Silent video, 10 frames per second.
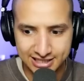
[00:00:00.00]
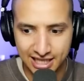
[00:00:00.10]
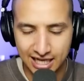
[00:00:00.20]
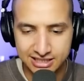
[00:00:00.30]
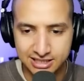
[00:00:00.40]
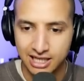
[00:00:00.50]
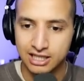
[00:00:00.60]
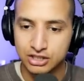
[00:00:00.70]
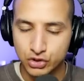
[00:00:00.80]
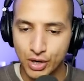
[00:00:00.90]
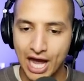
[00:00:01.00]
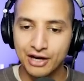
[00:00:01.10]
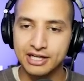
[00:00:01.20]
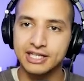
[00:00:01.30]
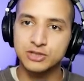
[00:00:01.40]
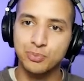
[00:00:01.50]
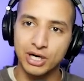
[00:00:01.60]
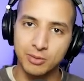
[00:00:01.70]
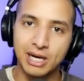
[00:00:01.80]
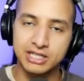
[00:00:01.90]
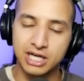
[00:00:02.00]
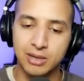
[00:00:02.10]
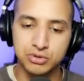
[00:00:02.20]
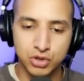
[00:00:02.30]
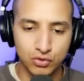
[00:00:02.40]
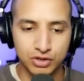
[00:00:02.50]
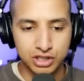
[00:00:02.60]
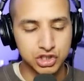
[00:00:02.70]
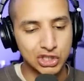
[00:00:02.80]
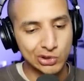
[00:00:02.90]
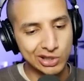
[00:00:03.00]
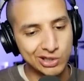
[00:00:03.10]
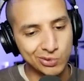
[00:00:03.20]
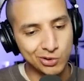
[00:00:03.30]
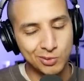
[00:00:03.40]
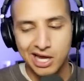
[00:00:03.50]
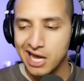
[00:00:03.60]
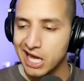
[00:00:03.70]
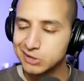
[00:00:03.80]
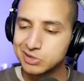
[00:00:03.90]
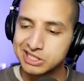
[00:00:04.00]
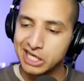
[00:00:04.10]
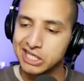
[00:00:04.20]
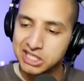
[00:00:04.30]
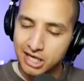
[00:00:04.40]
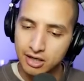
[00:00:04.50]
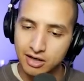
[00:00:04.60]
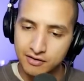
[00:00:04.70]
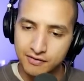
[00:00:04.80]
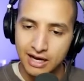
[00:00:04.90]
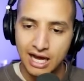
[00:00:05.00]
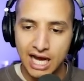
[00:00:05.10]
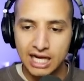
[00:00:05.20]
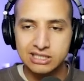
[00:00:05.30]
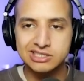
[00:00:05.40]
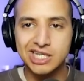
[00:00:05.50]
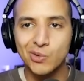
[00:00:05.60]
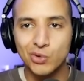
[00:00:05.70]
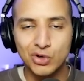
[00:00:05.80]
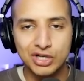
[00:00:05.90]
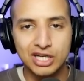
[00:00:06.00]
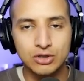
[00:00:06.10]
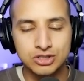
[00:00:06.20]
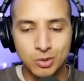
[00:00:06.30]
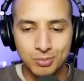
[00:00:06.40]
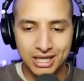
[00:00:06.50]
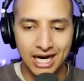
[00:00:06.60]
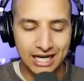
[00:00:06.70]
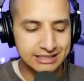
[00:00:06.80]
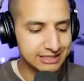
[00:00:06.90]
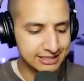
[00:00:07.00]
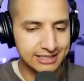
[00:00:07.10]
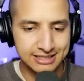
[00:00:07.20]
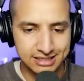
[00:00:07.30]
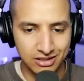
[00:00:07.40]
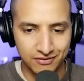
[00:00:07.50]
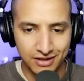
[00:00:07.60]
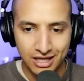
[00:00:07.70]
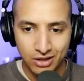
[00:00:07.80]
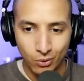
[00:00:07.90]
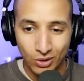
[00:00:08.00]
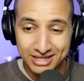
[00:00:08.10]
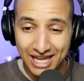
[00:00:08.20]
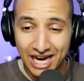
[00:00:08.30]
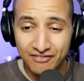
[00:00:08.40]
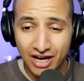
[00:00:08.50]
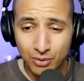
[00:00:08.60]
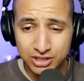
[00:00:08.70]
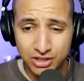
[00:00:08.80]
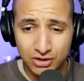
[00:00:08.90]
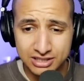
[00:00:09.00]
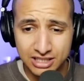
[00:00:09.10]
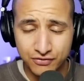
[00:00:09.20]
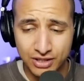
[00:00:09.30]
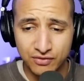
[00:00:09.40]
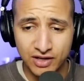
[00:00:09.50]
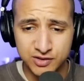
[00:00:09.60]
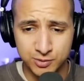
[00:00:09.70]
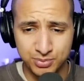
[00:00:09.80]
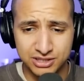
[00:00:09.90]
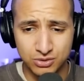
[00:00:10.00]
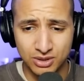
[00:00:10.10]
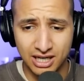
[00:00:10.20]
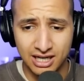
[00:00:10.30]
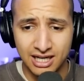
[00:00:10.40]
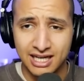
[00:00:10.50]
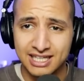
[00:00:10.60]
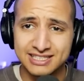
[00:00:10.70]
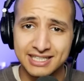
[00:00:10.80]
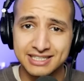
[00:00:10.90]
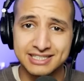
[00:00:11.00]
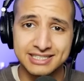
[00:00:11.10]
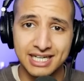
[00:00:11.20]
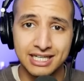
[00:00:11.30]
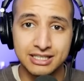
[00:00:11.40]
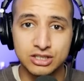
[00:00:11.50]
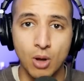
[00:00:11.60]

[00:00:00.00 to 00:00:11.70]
nice. So now that this part of my job is over, the security room has been taken care of, I can start working on some behind-the-scenes stuff. One thing I've always noticed at Freddy Fazbear's Pizzeria is that the stage is